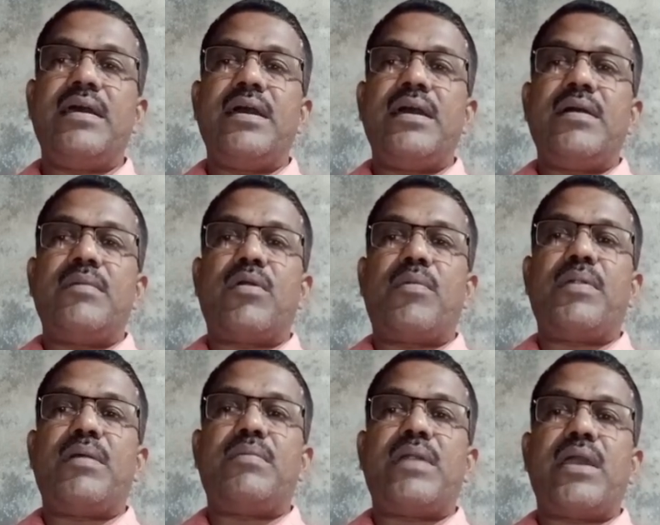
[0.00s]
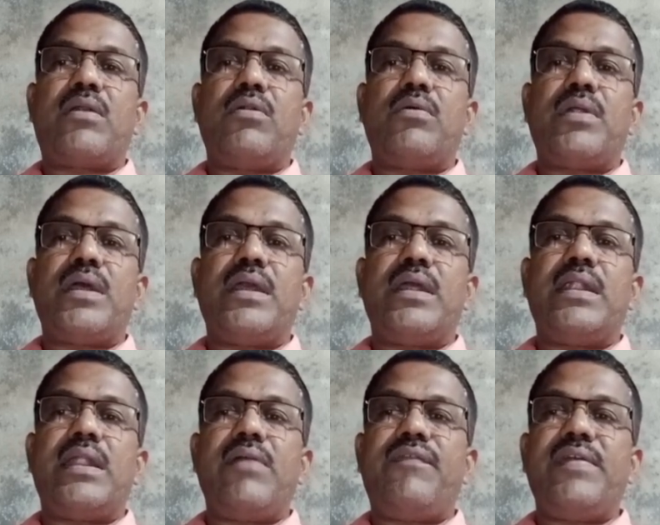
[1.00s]
property of
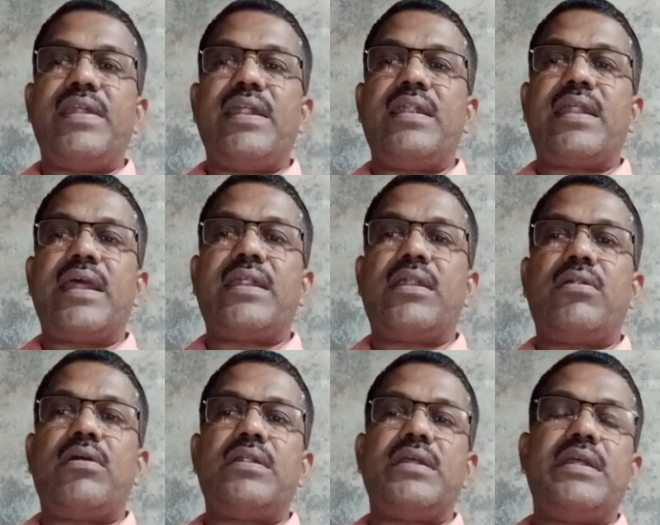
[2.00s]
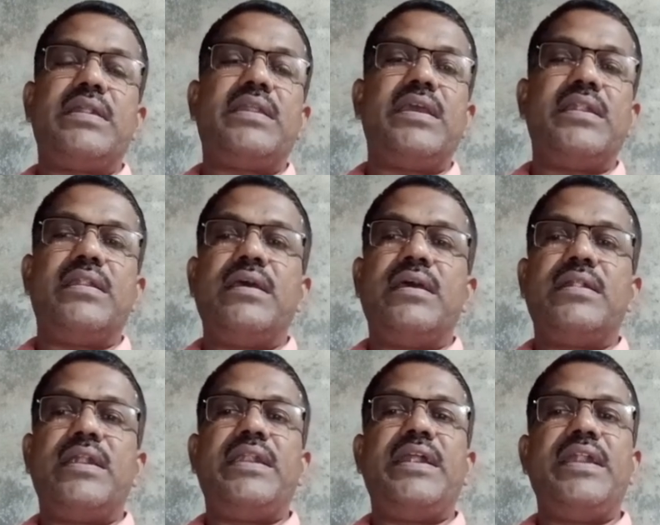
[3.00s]
diphenyl trichloroethene, the
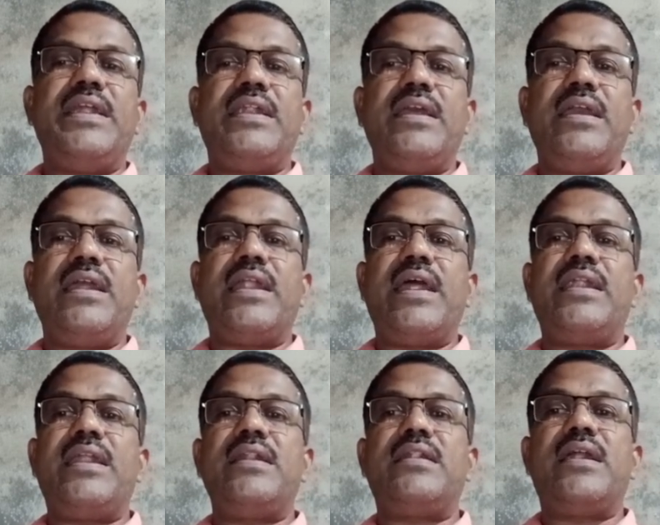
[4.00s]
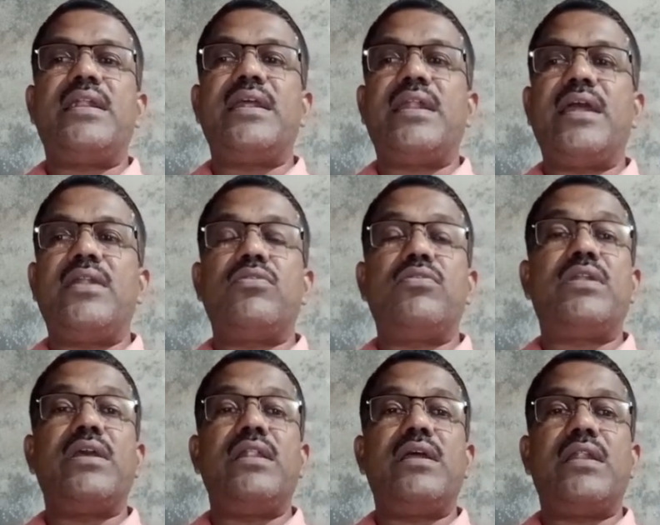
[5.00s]
DDT in 1939 to
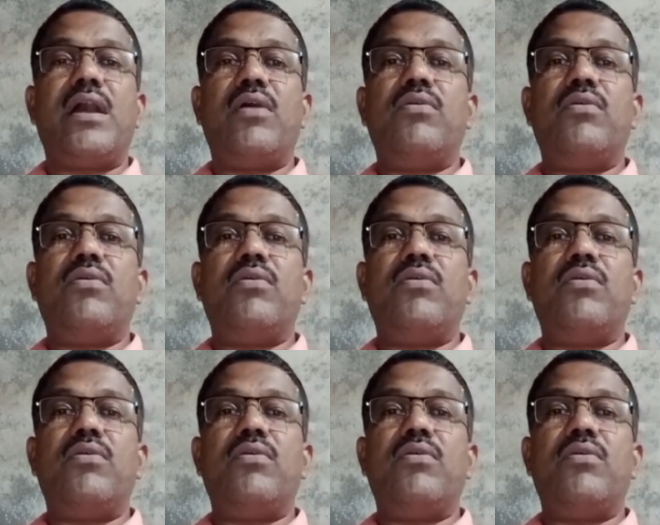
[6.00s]
till the now.